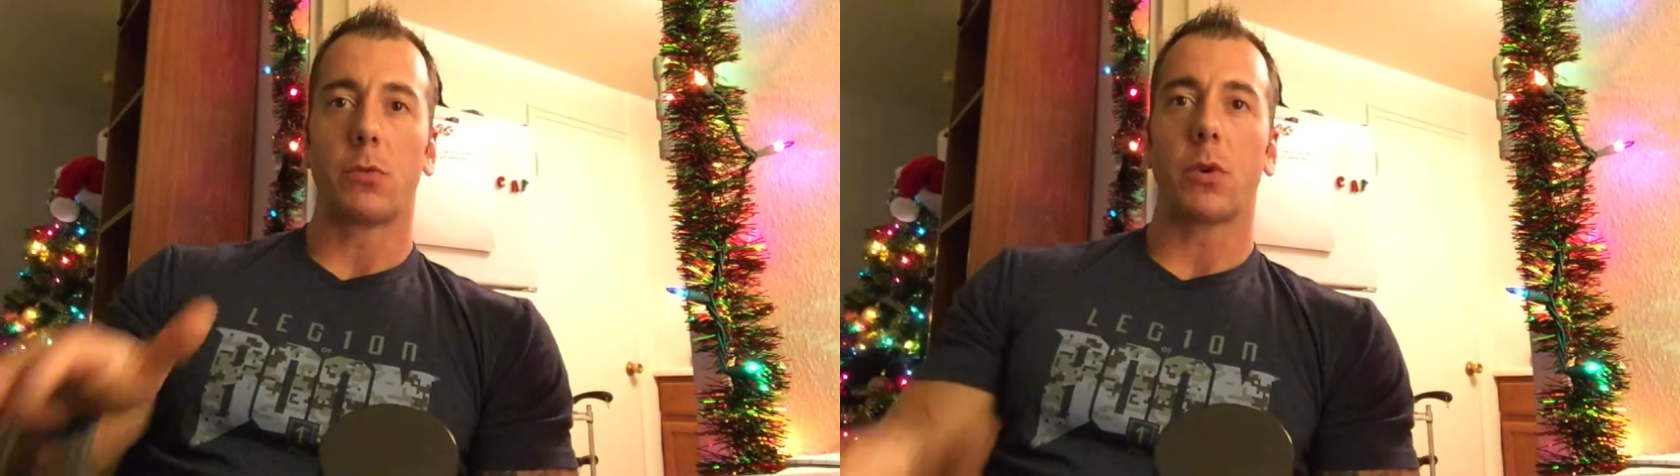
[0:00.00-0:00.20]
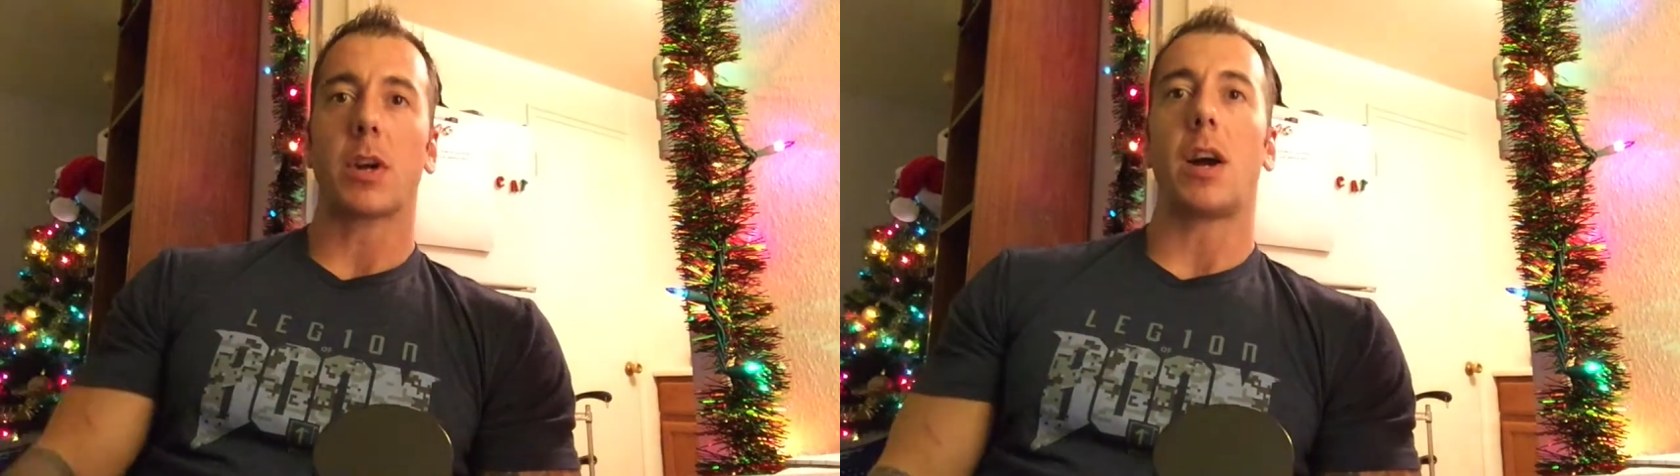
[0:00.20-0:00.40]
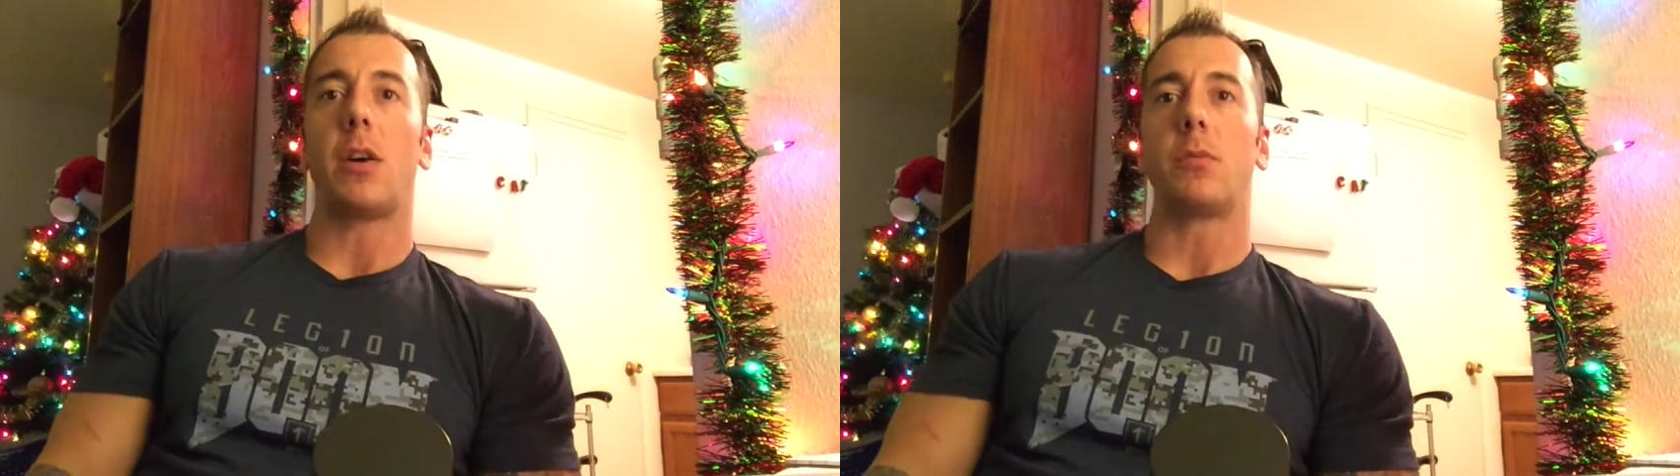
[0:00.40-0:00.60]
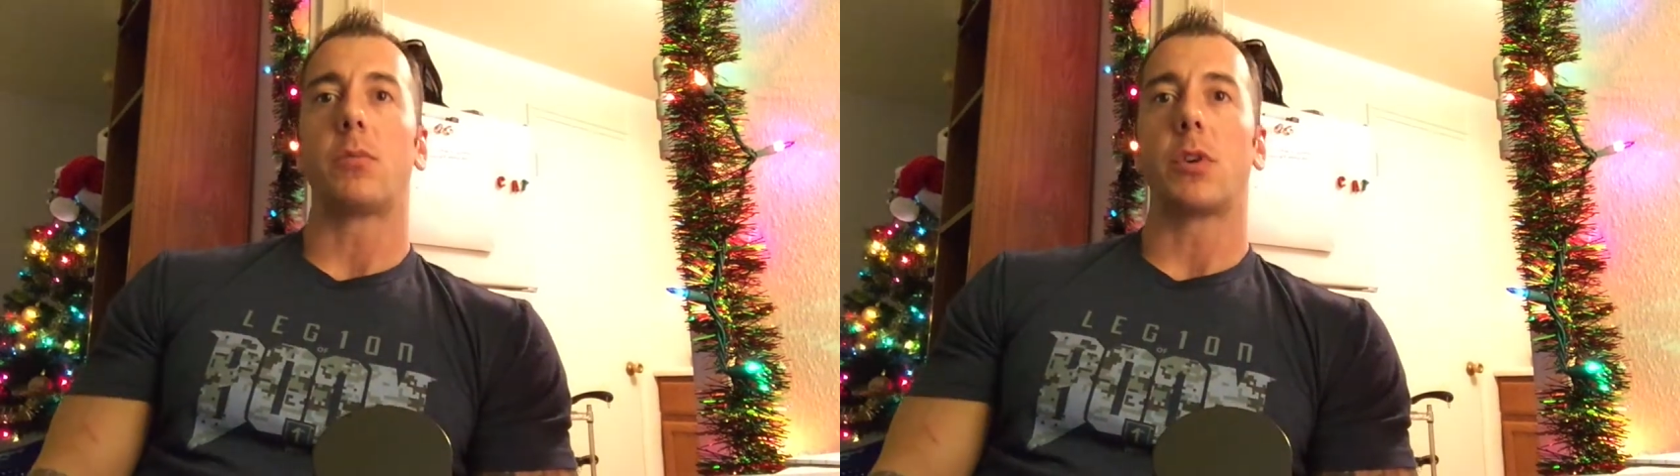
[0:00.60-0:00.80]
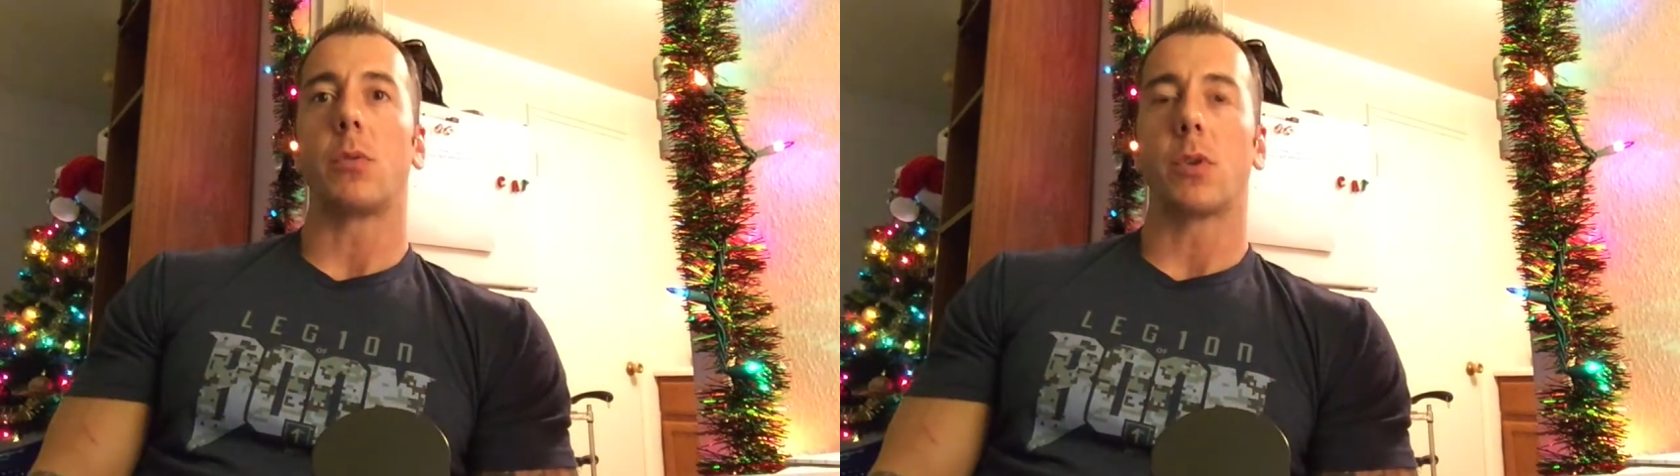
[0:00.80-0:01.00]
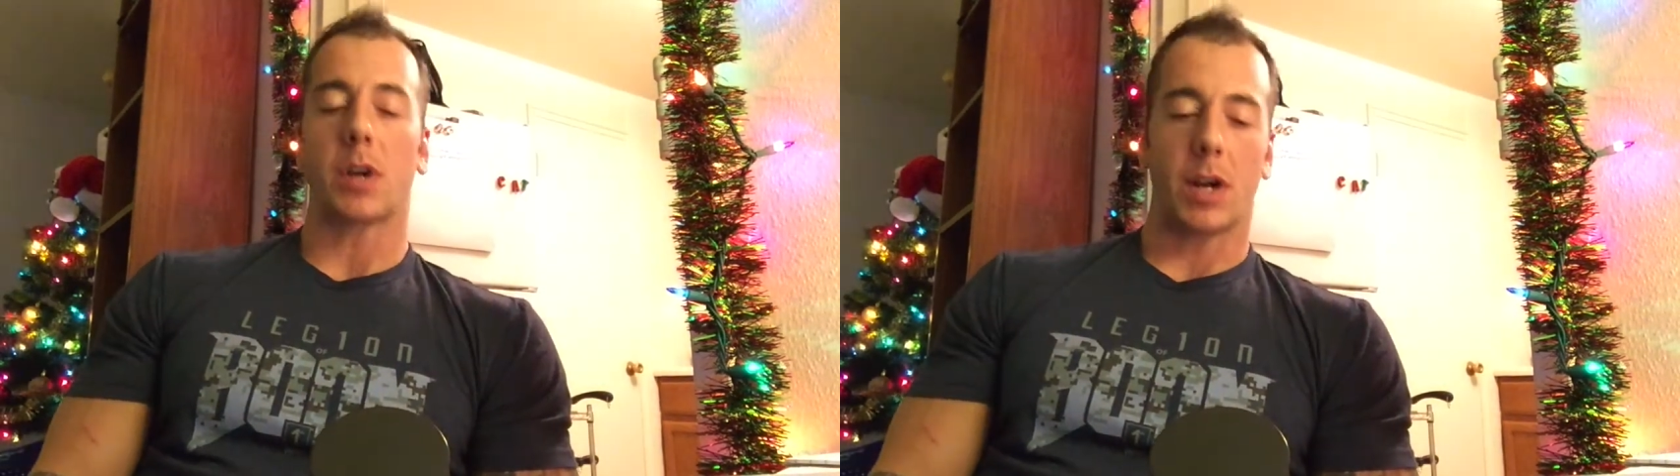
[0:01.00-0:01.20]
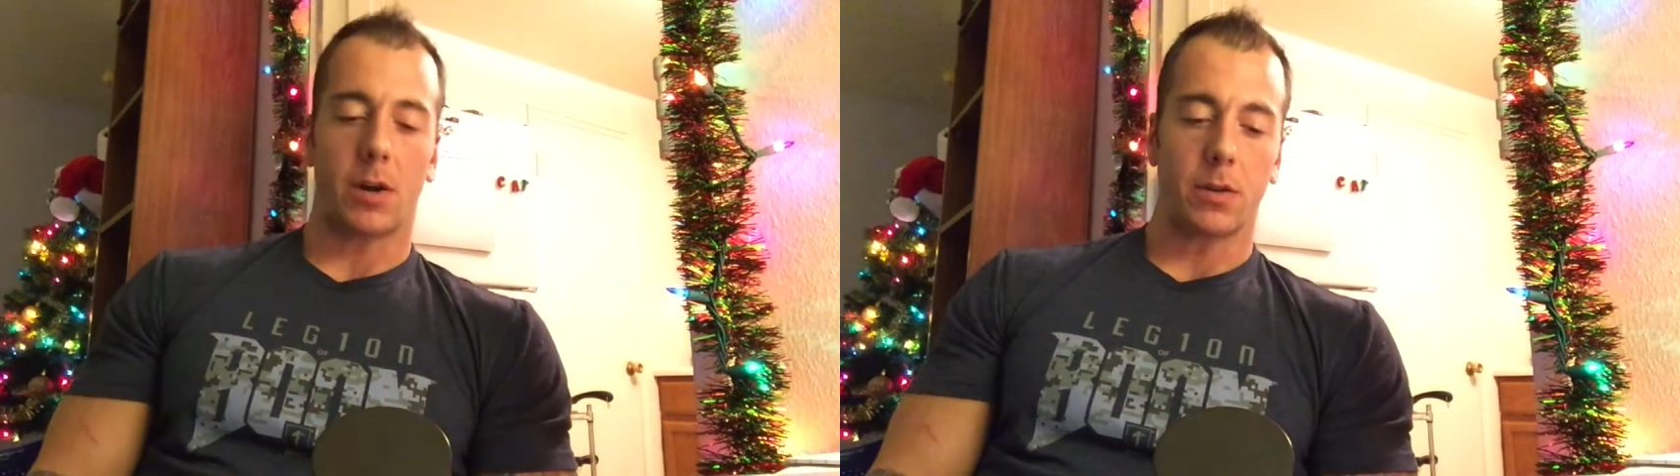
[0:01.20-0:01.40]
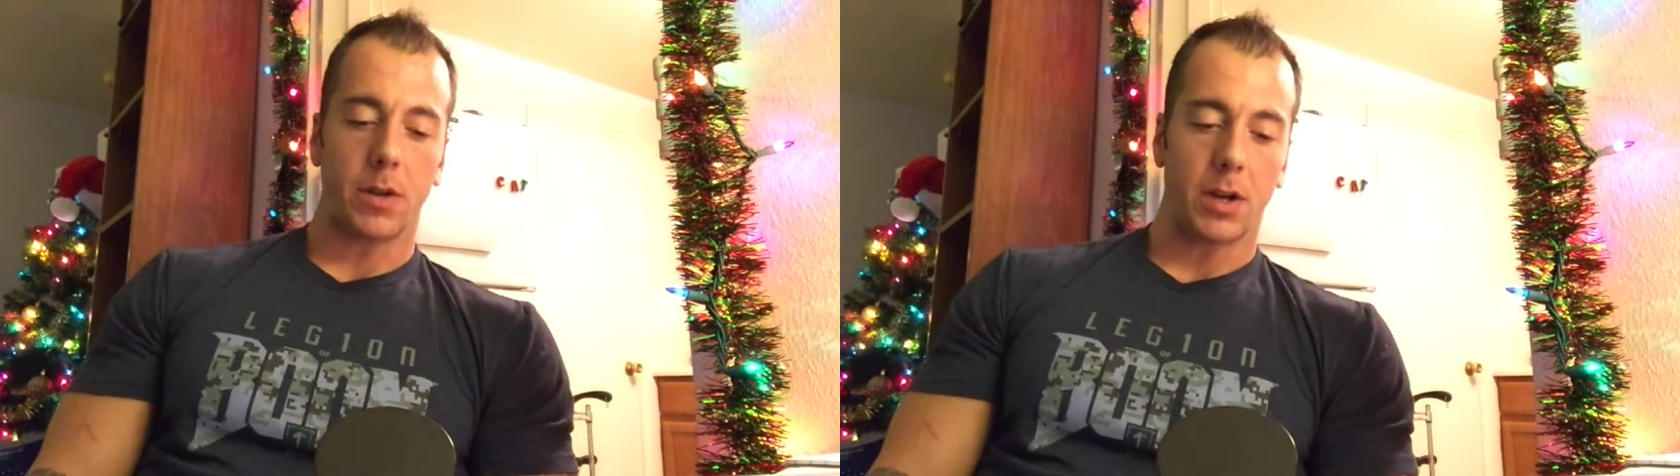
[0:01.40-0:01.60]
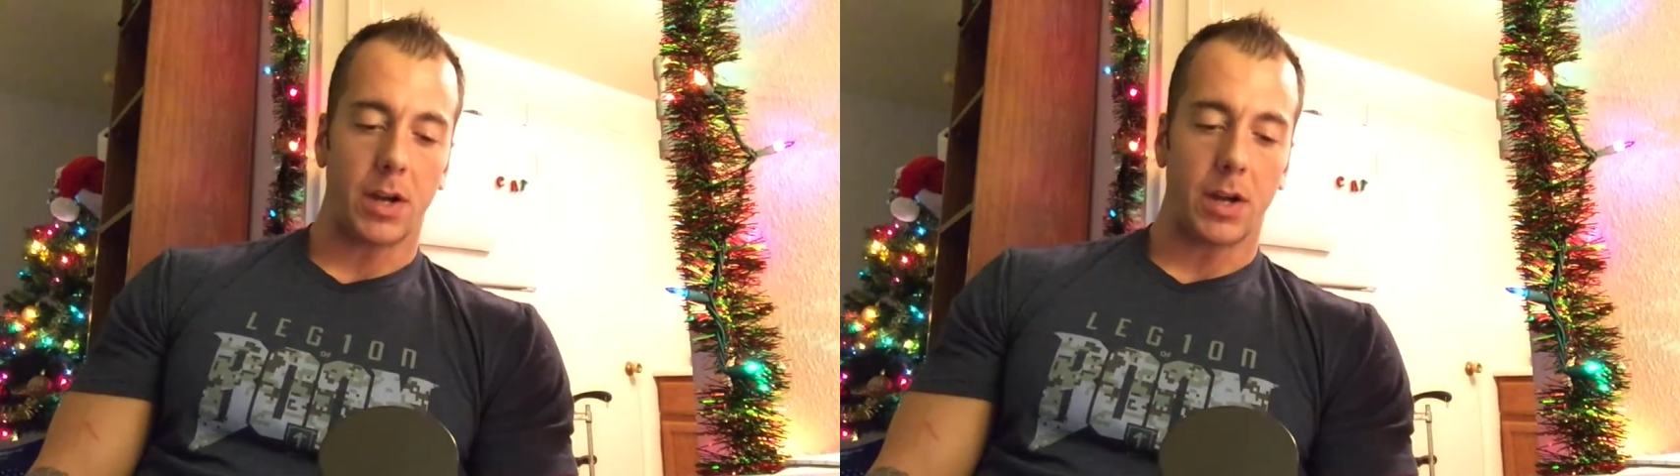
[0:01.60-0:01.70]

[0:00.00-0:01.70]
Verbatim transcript: workout, pre-workout.